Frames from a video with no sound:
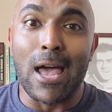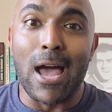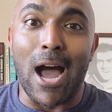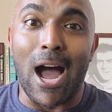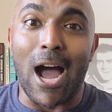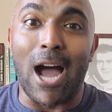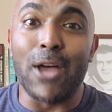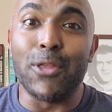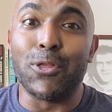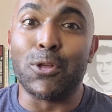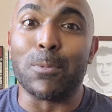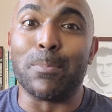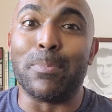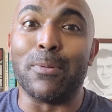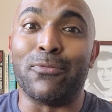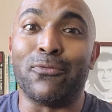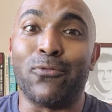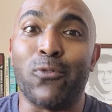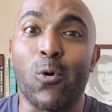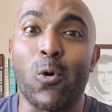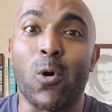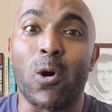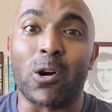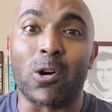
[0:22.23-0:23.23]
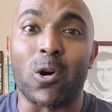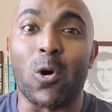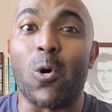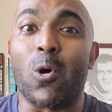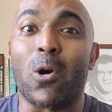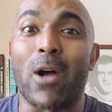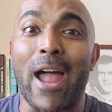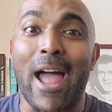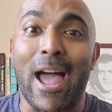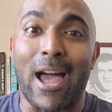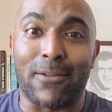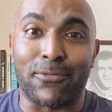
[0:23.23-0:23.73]
either before
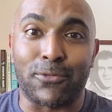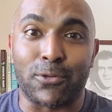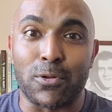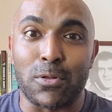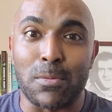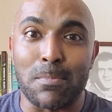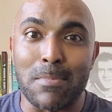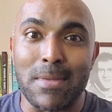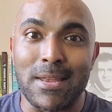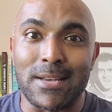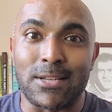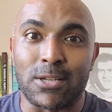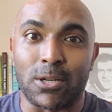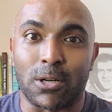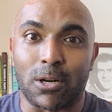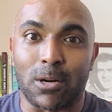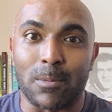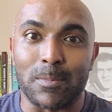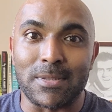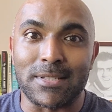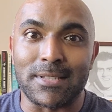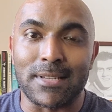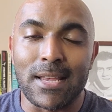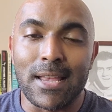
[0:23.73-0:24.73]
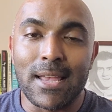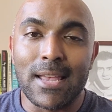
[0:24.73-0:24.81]
or after the midterms.